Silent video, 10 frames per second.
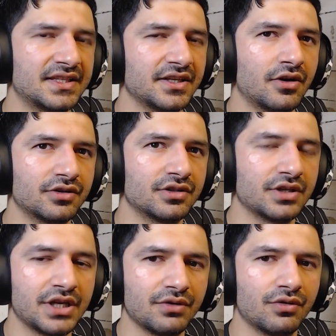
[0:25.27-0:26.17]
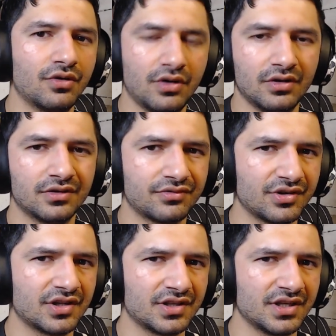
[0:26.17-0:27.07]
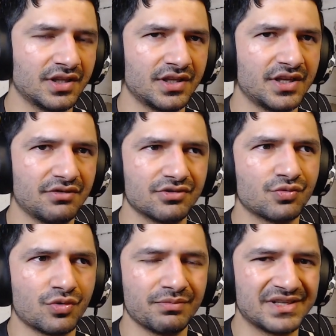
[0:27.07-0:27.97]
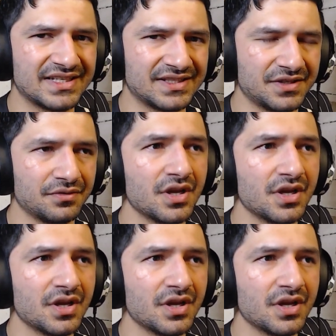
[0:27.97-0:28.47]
all three of the other heroes were missing too.